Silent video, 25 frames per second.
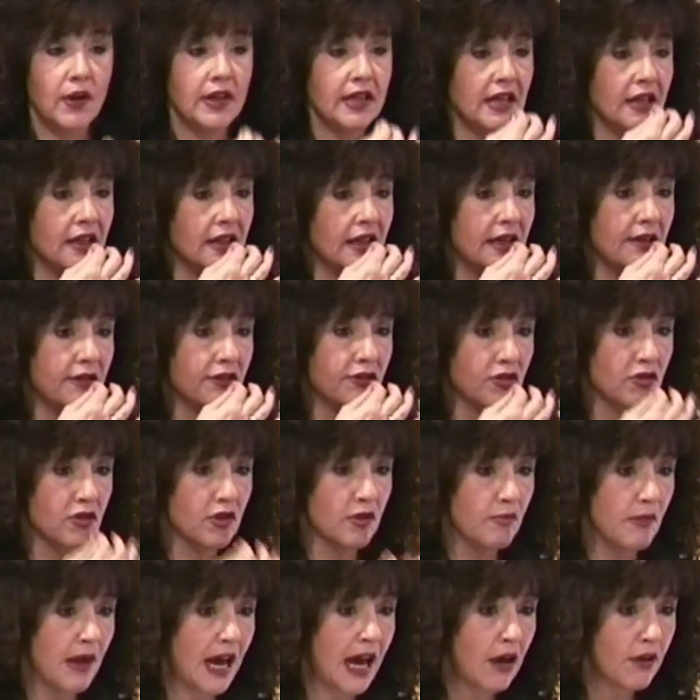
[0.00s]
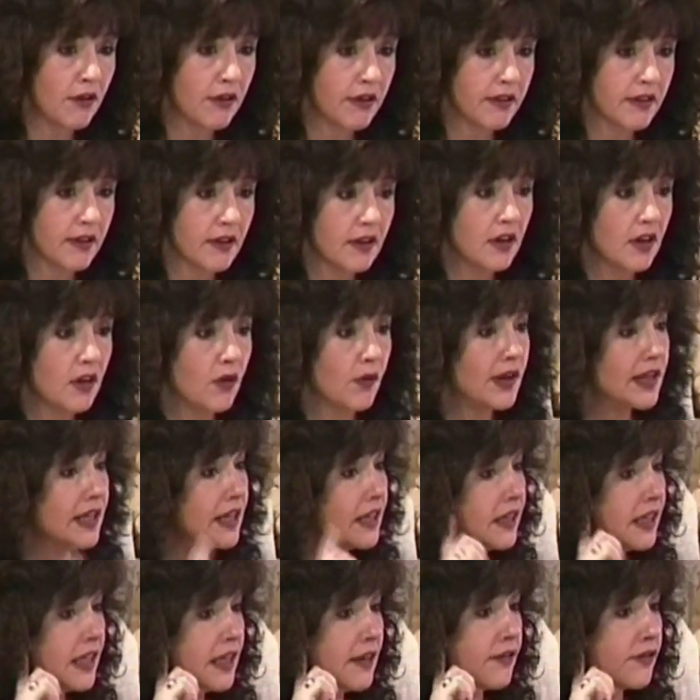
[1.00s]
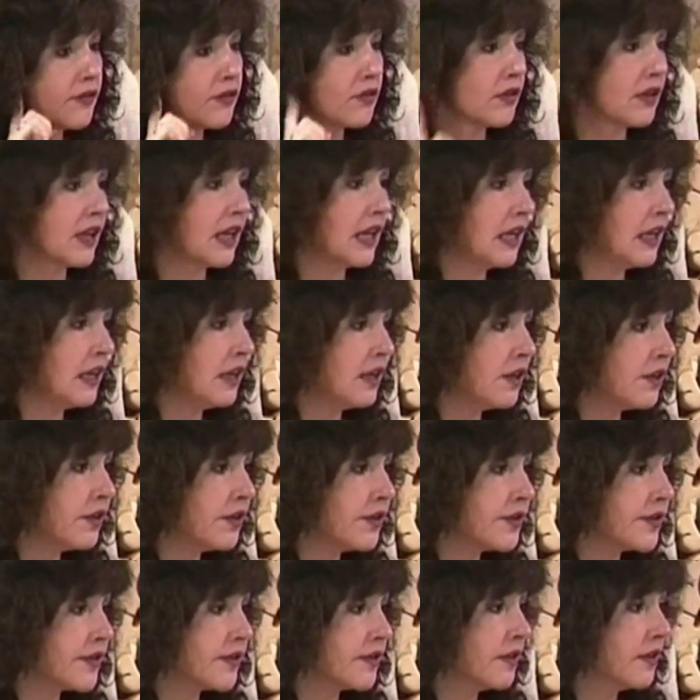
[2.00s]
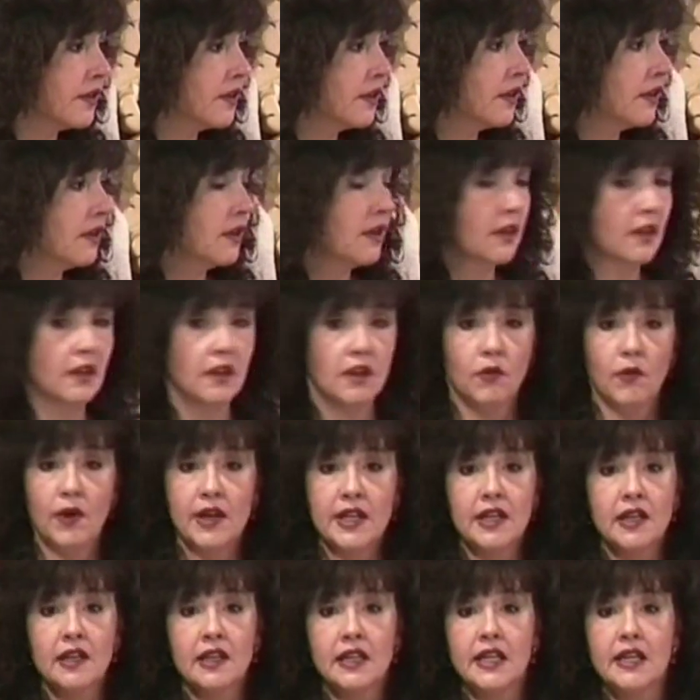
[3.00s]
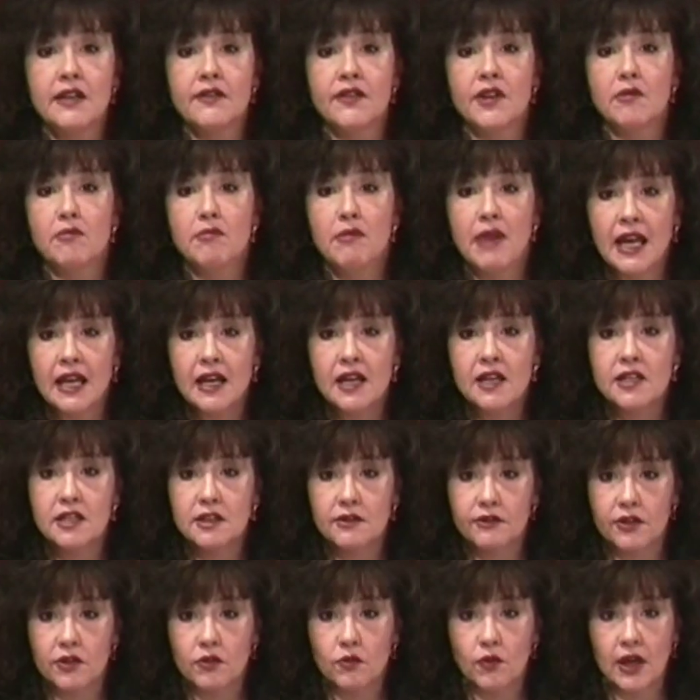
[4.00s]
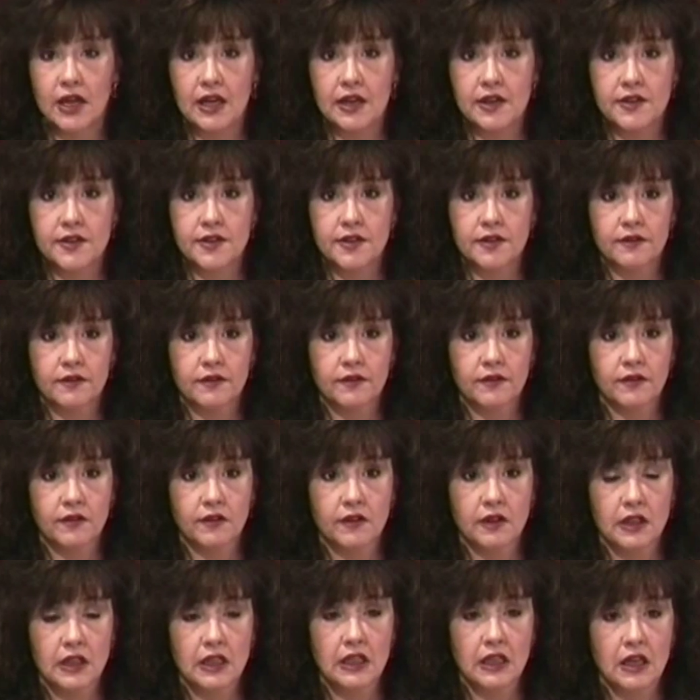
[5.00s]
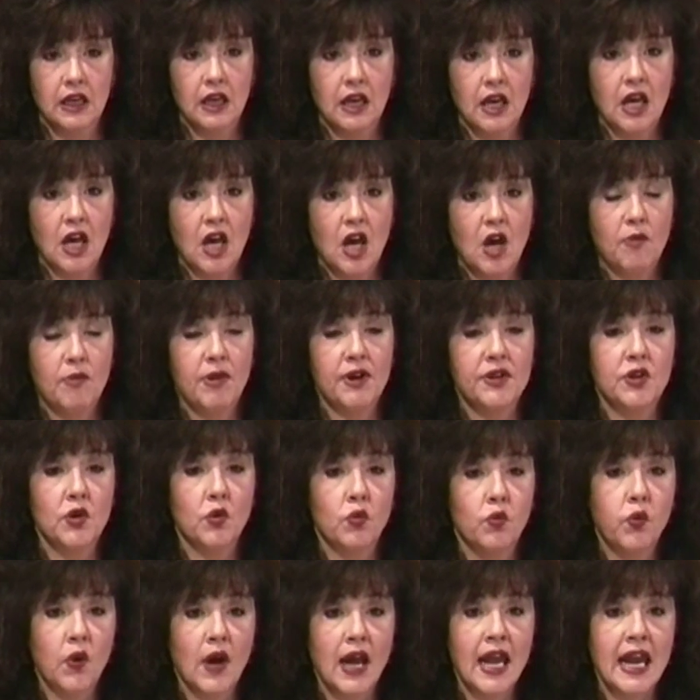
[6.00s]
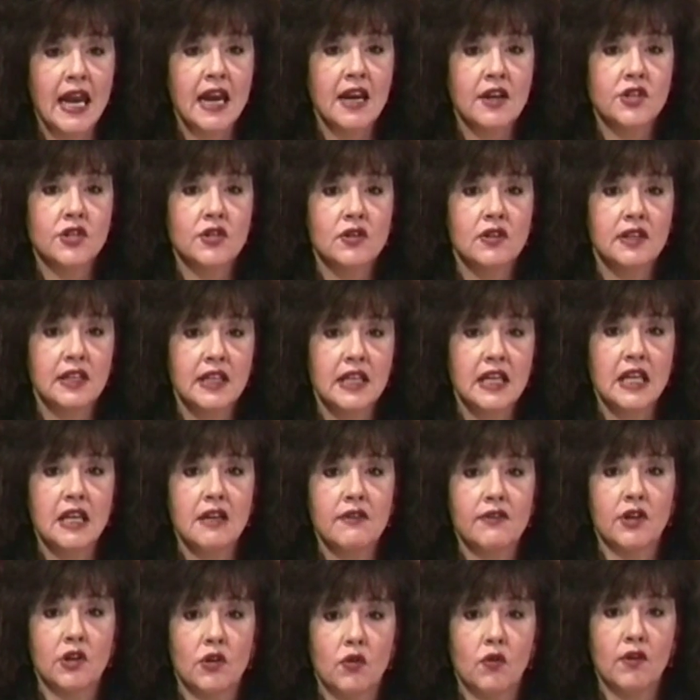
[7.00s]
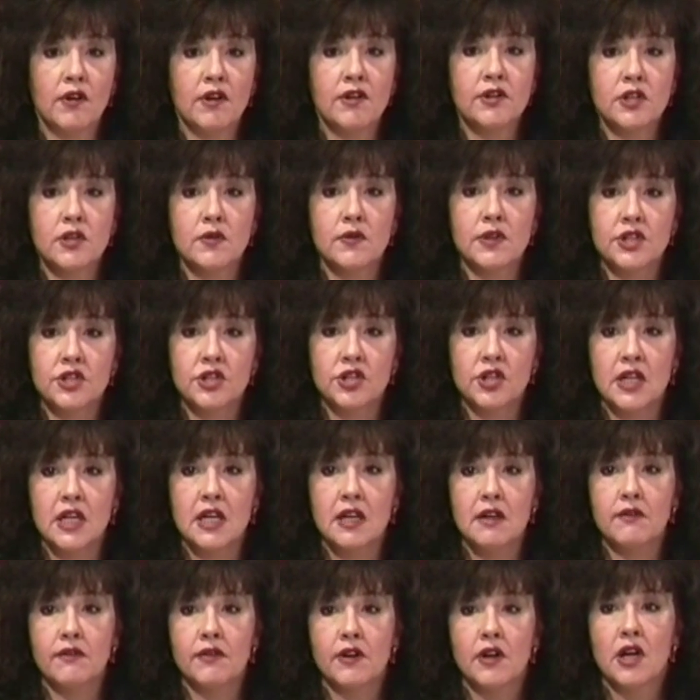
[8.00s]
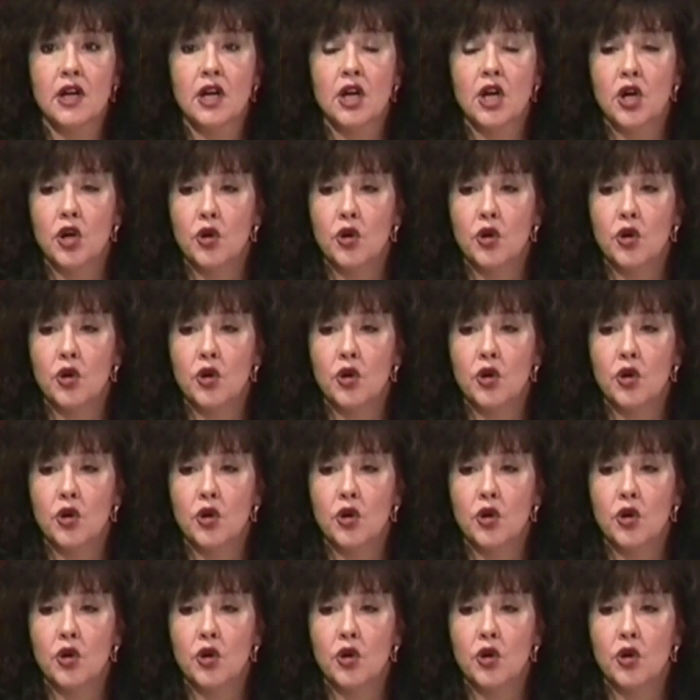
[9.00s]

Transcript: one can leave through the mouth, one can leave through the ears, one can leave in many different ways. But the way to leave in order to achieve